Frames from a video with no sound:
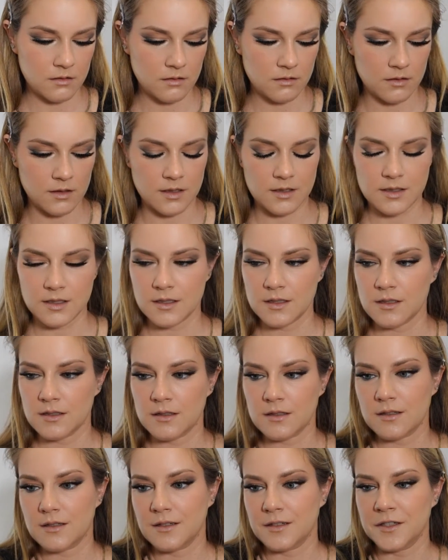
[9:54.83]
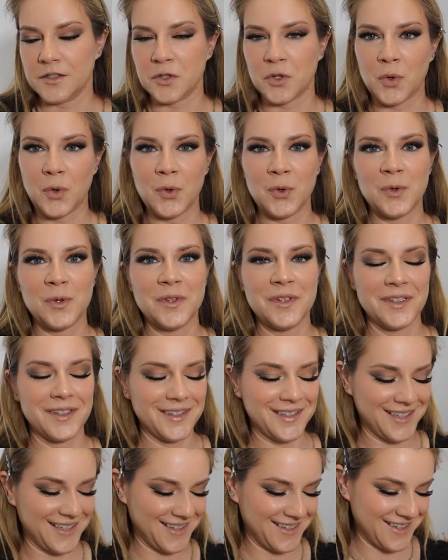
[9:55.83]
This is an old
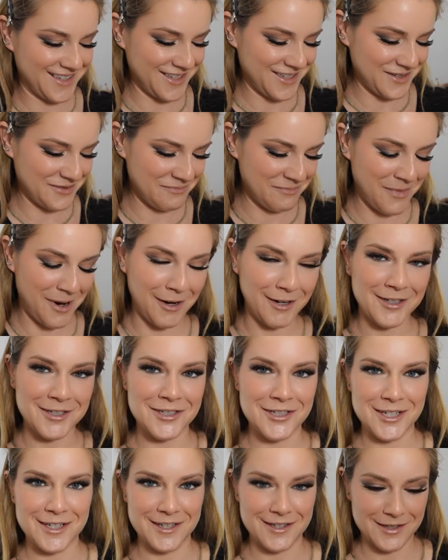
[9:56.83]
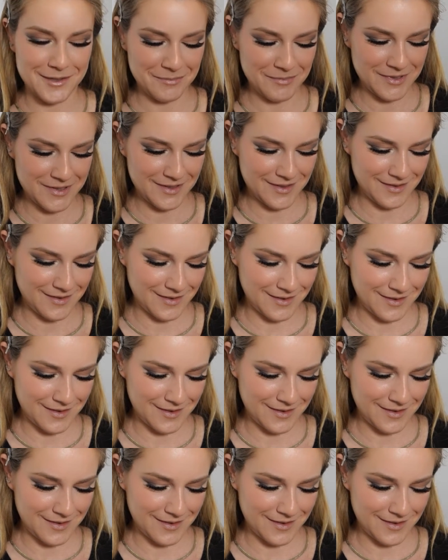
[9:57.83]
Marc Jacobs